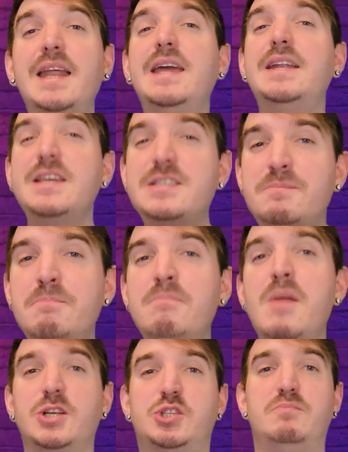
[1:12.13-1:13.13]
it is
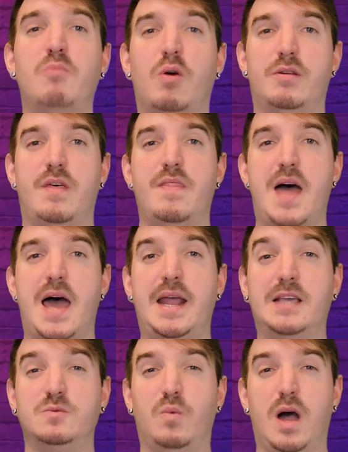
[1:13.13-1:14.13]
much more than that
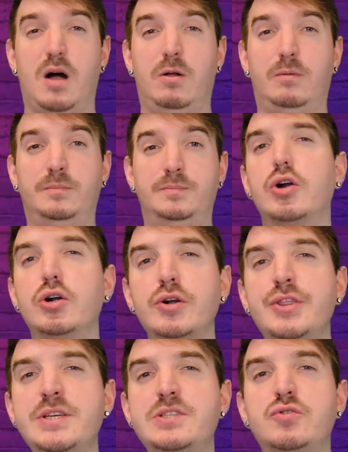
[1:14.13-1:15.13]
as well.
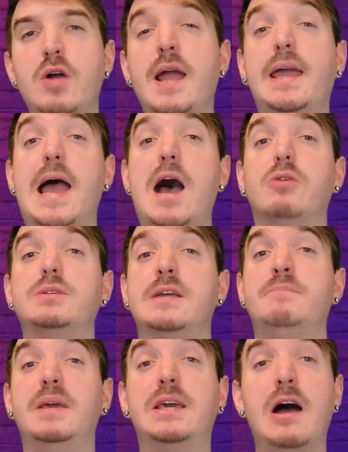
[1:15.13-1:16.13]
Earth is drying out
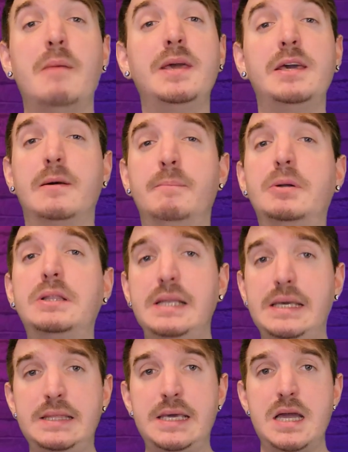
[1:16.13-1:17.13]
and becoming
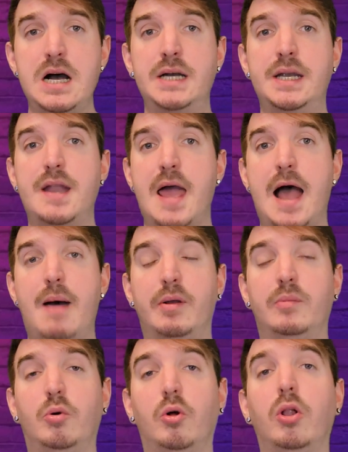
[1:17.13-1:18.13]
completely
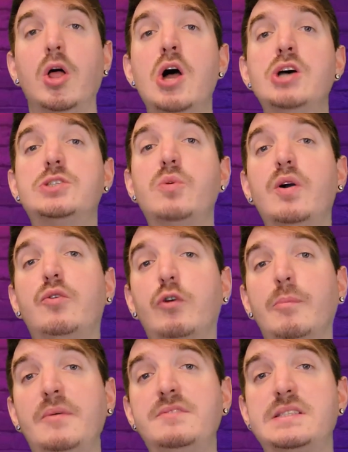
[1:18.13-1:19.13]
uninhabitable, so a
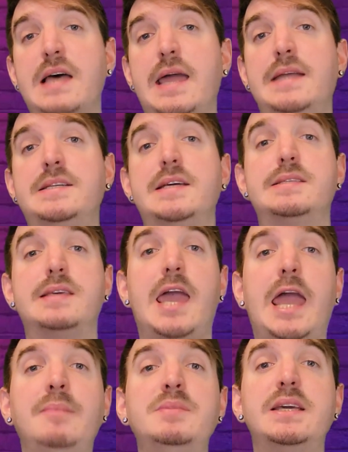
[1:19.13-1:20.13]
group of scientists
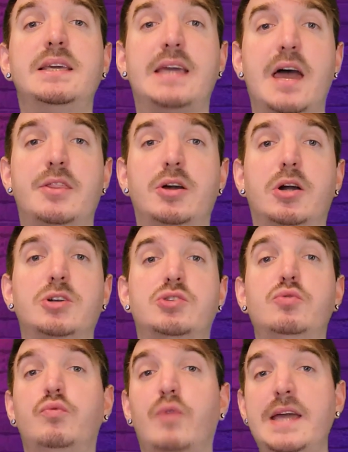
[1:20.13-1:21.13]
came together
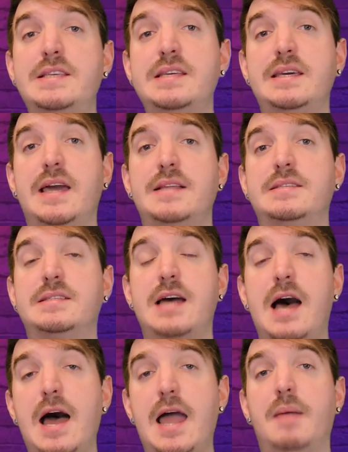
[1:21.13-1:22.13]
to race against
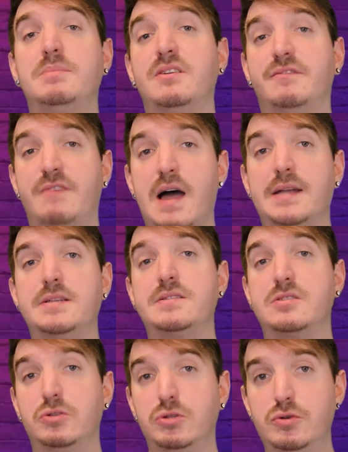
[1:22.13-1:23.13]
time to find a
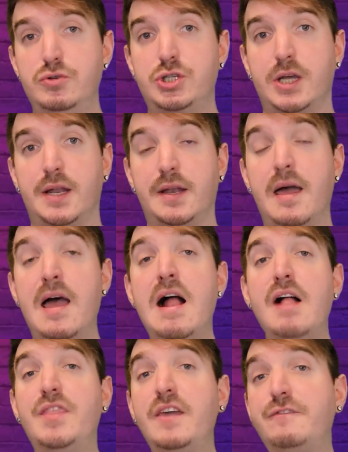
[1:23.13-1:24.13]
solution.
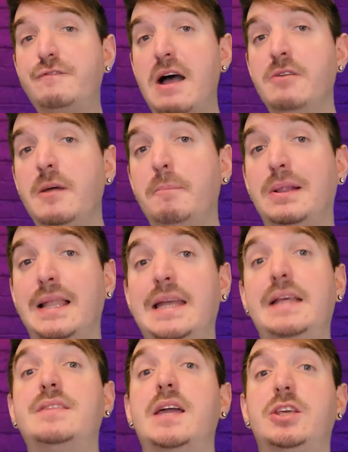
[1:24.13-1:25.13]
They found a
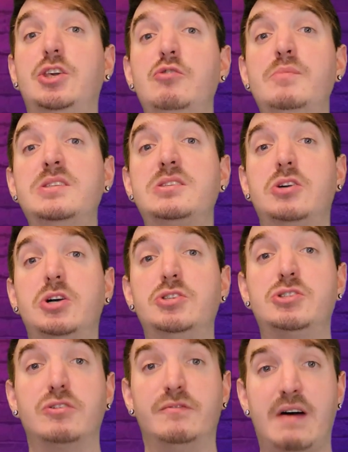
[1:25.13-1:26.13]
planet that humans could
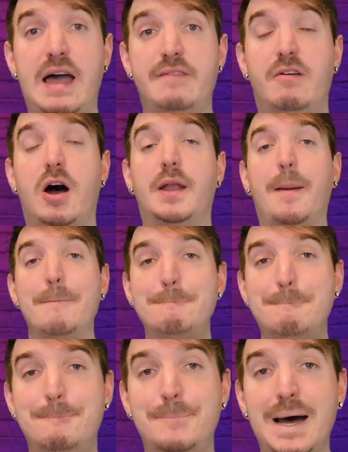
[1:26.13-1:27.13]
survive on,
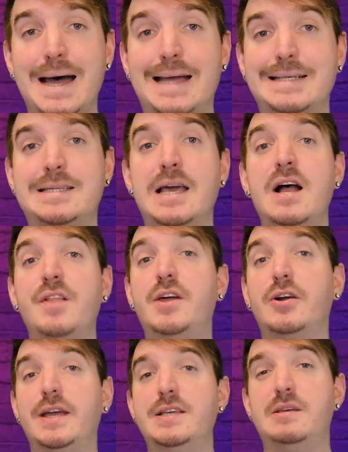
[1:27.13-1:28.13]
but
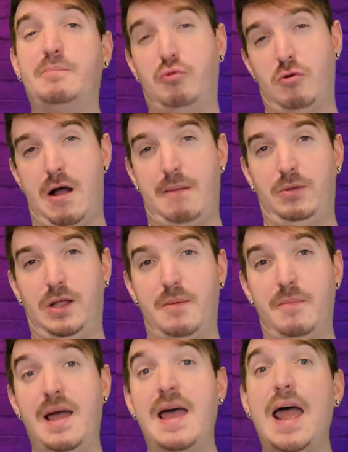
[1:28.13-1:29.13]
there is a
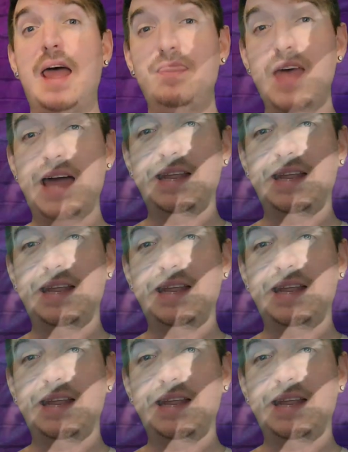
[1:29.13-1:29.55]
problem, and that